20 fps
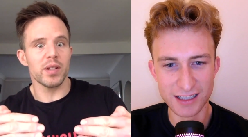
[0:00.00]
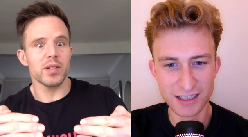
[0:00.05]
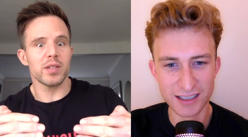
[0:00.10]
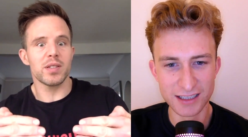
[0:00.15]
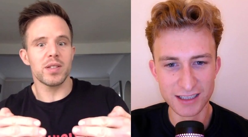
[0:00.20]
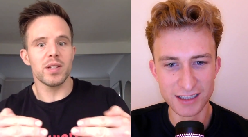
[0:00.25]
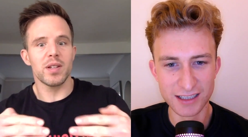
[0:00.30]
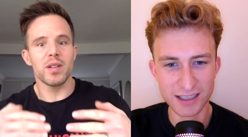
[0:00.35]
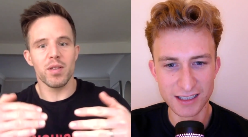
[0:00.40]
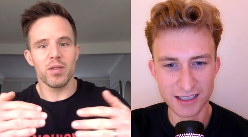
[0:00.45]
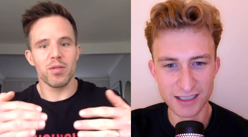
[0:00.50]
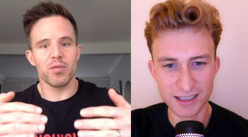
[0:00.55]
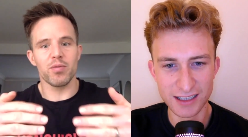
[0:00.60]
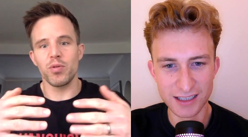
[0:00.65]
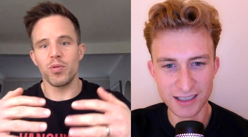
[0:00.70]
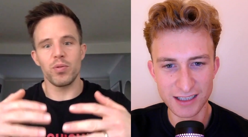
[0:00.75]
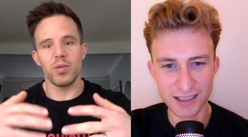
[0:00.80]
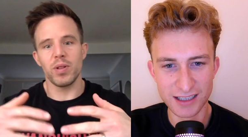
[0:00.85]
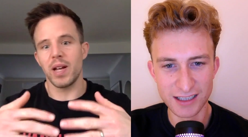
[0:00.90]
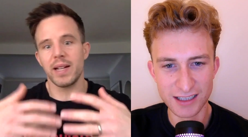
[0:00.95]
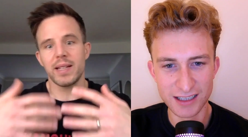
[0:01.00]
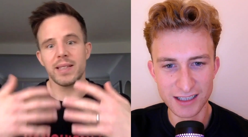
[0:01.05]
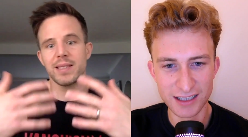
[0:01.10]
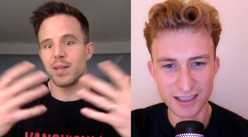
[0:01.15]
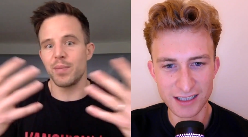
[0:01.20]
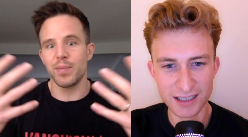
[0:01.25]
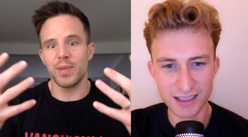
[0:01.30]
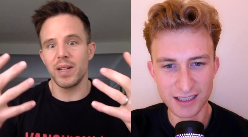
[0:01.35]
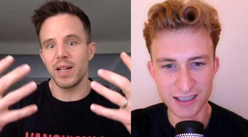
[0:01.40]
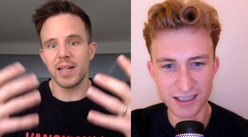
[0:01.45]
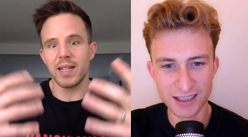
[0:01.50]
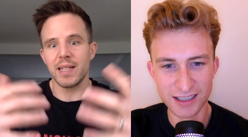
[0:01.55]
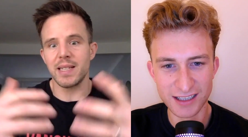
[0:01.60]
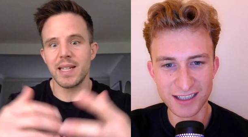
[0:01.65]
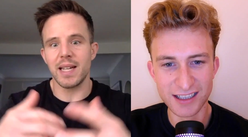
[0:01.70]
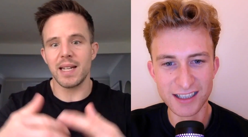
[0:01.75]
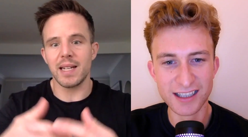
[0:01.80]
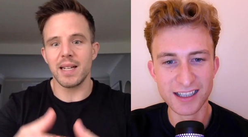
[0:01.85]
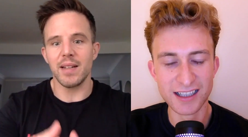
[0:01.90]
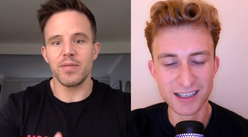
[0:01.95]
Speaker 1: us through like something like a
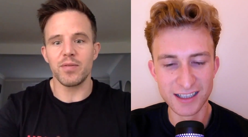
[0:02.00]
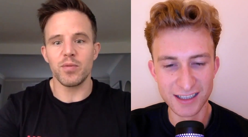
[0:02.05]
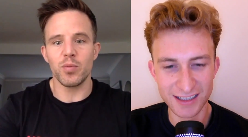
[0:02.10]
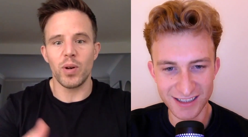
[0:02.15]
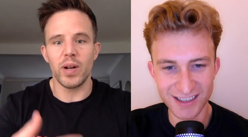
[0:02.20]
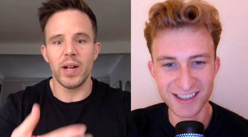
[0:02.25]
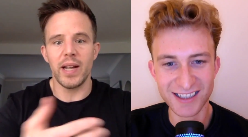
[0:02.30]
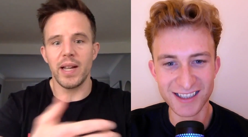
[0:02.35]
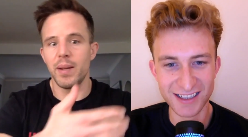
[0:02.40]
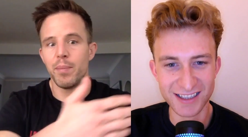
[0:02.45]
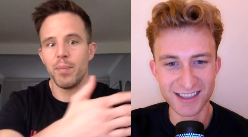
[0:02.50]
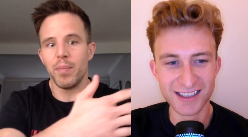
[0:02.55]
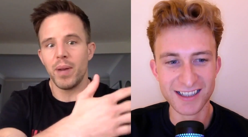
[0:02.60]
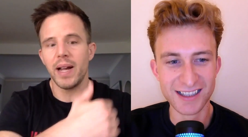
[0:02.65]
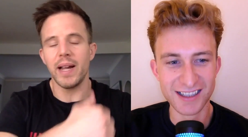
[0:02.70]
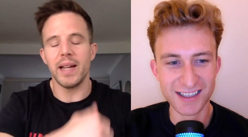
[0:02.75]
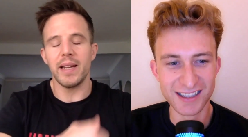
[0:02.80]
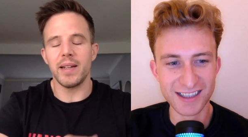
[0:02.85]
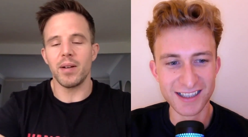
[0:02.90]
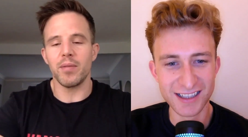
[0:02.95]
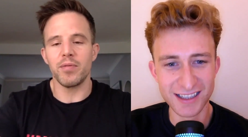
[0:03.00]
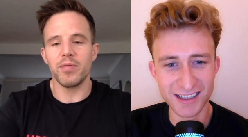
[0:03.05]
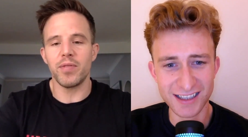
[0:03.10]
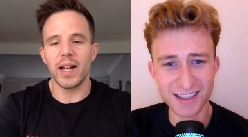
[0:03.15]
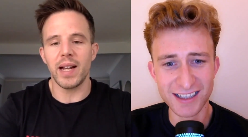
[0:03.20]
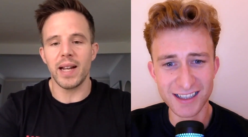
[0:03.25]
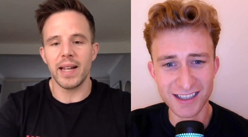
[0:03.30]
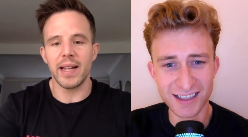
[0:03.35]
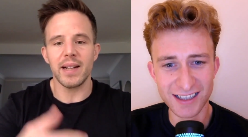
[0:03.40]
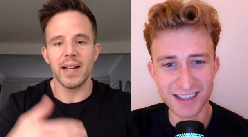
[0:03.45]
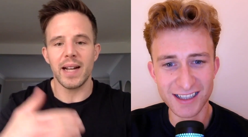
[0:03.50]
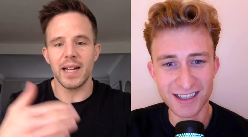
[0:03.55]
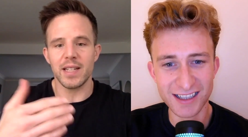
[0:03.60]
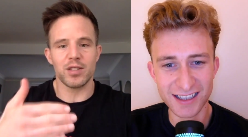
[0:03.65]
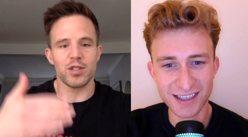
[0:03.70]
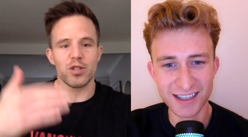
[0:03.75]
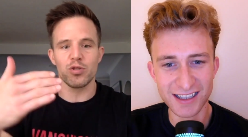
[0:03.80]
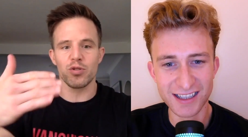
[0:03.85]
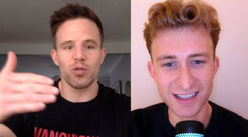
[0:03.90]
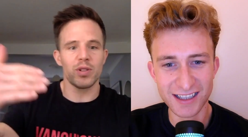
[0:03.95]
deadlift where it might end up failing as
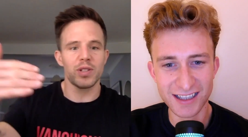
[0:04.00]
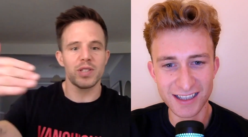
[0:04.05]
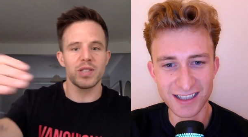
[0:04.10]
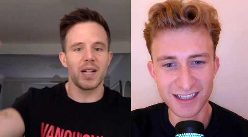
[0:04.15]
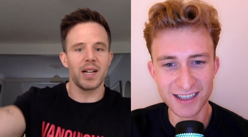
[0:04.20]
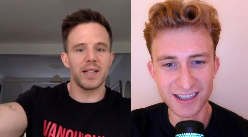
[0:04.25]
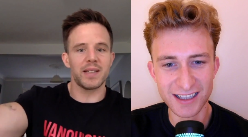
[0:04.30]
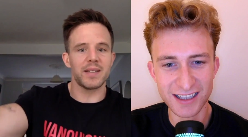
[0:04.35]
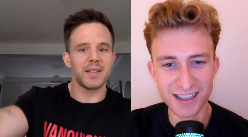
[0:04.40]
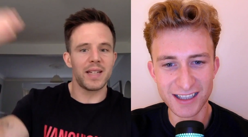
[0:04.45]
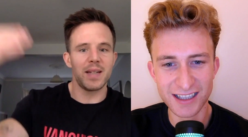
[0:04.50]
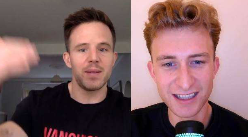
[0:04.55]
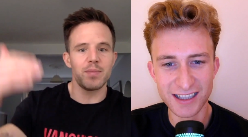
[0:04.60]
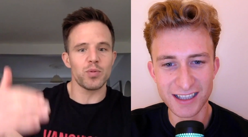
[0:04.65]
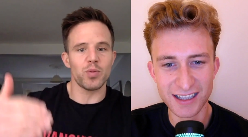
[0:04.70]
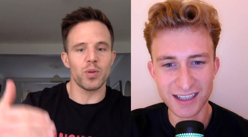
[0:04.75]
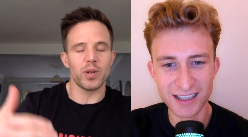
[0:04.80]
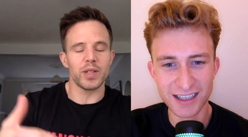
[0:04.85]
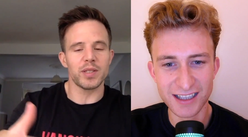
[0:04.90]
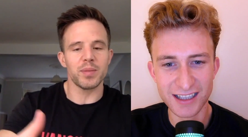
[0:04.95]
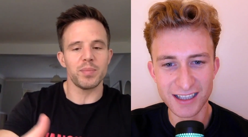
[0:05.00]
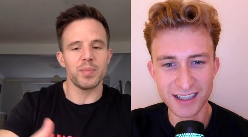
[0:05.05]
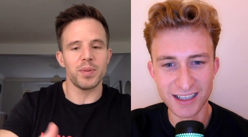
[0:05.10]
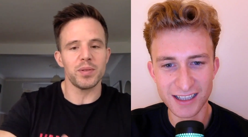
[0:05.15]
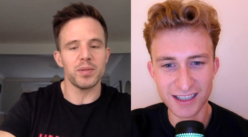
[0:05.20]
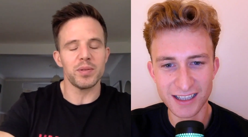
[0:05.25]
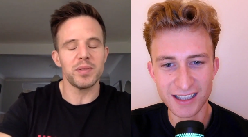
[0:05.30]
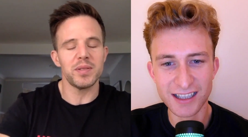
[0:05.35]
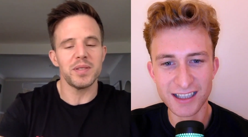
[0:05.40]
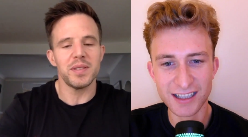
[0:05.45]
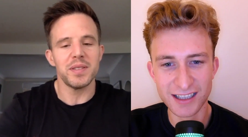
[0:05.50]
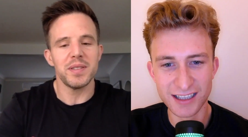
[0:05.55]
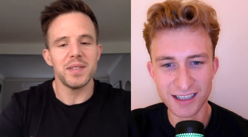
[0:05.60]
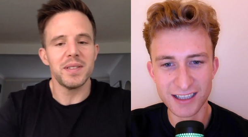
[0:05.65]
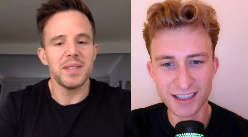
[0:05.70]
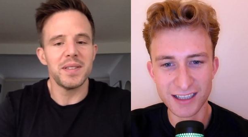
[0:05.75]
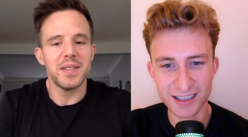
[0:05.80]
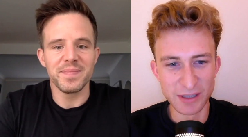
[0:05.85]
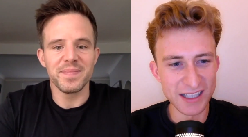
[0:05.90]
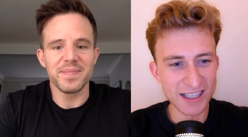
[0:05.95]
the stronger side keeps wanting to pull.
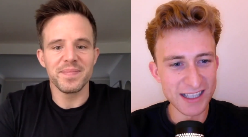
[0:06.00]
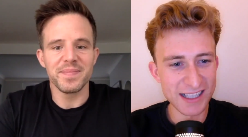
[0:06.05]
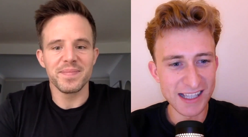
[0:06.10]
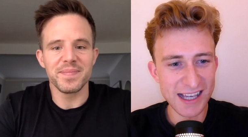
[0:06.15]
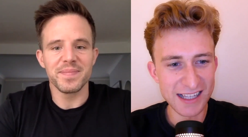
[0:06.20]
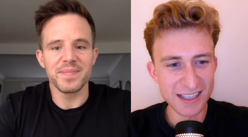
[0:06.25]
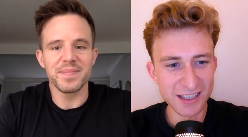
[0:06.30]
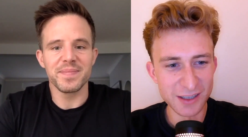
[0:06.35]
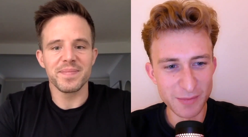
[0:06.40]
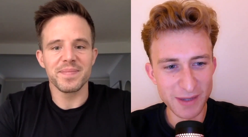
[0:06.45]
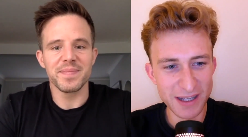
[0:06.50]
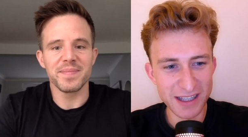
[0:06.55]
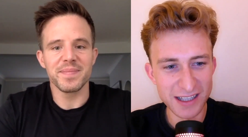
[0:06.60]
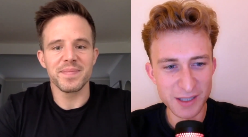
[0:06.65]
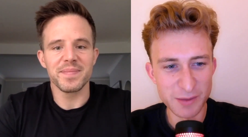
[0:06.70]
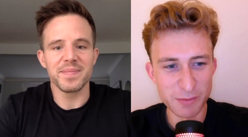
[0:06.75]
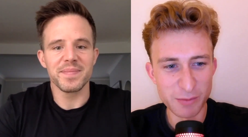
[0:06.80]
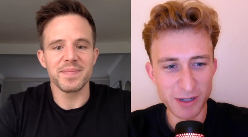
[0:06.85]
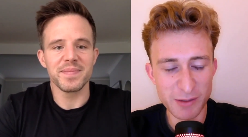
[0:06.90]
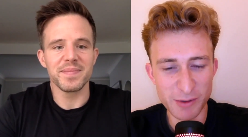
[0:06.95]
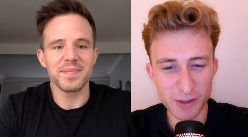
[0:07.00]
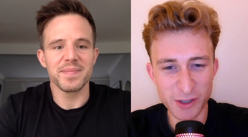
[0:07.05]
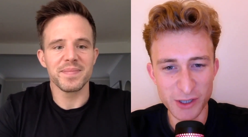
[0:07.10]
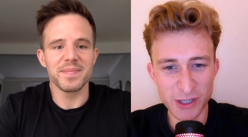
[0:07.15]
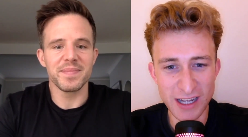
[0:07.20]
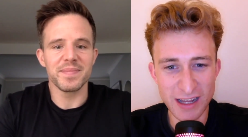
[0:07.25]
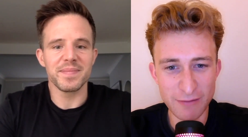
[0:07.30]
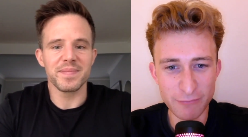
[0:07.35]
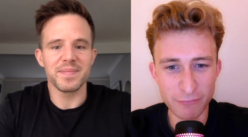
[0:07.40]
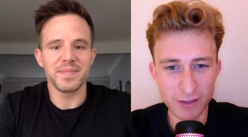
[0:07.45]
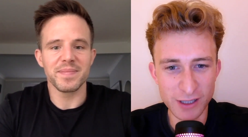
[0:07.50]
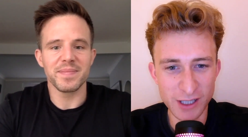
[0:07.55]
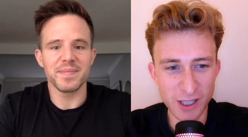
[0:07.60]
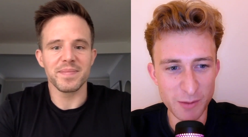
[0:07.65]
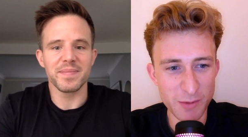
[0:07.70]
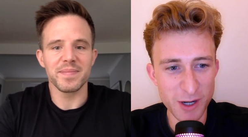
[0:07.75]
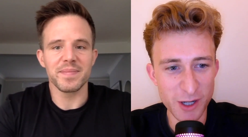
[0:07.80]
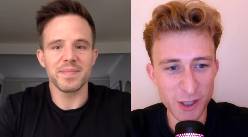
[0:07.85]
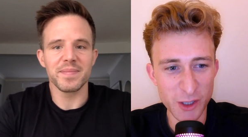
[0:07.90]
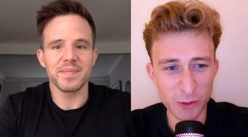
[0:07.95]
Speaker 2: So kettlebell is pretty much in every
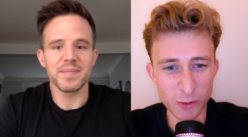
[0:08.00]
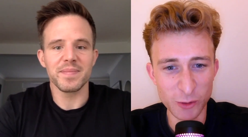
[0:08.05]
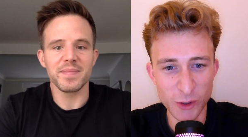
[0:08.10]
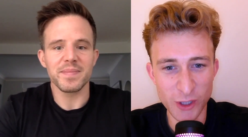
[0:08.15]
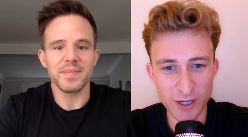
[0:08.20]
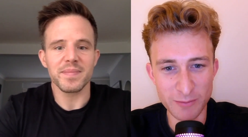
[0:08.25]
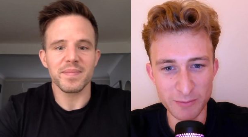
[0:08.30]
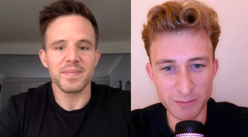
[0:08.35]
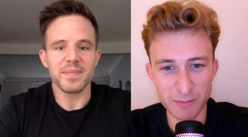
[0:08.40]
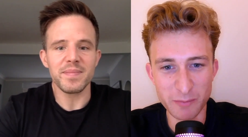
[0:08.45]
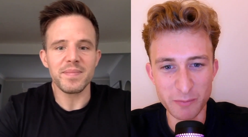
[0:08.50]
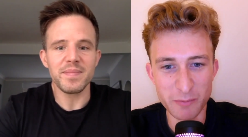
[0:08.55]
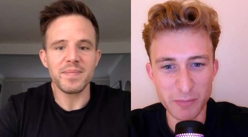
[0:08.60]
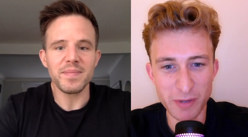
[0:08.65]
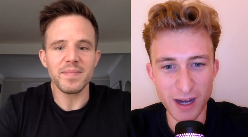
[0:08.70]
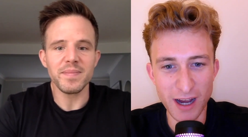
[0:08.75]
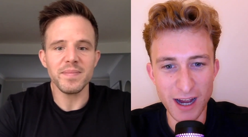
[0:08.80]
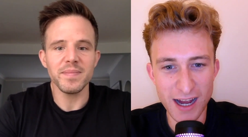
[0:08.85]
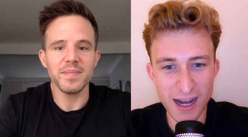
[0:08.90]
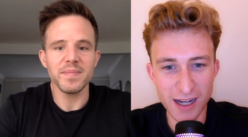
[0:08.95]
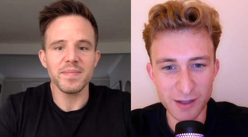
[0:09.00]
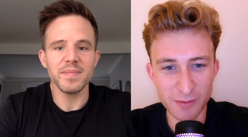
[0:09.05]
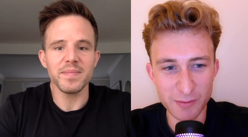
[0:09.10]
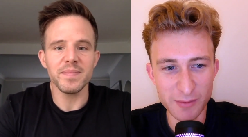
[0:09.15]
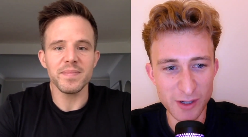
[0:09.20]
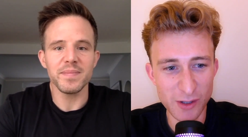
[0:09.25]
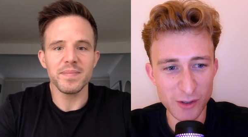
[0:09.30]
commercial gym, but I'll be